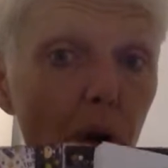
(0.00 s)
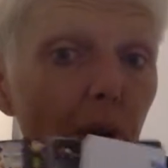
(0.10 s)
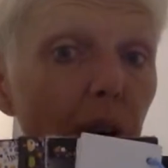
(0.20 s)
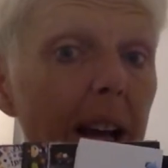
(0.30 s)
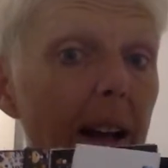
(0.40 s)
and
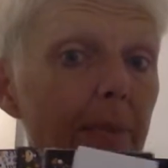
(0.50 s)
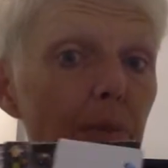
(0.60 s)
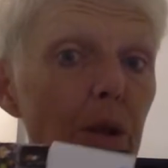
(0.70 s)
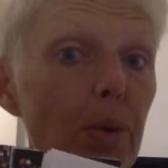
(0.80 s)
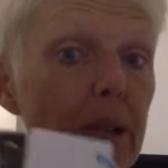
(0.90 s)
over again
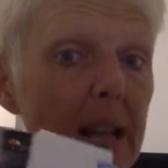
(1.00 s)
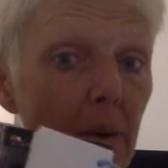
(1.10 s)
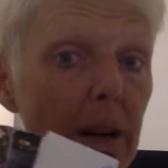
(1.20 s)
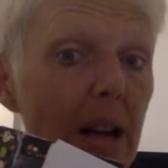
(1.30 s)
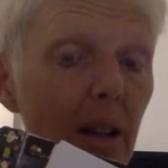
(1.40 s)
between
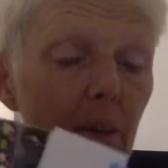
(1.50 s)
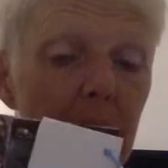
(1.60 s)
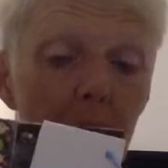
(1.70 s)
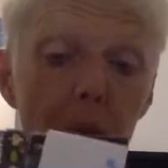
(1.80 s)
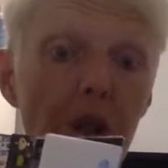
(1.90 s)
now and
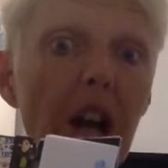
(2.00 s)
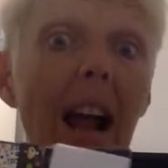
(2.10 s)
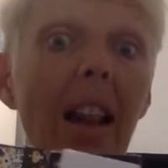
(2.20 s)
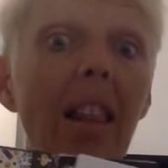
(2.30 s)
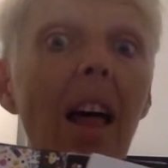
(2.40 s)
Halloween, which
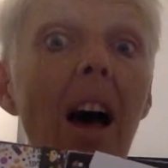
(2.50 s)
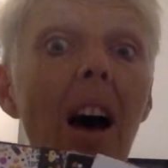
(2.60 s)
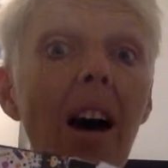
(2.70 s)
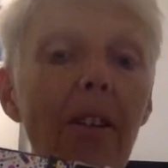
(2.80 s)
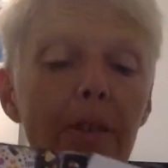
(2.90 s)
I
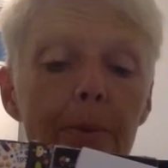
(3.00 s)
love.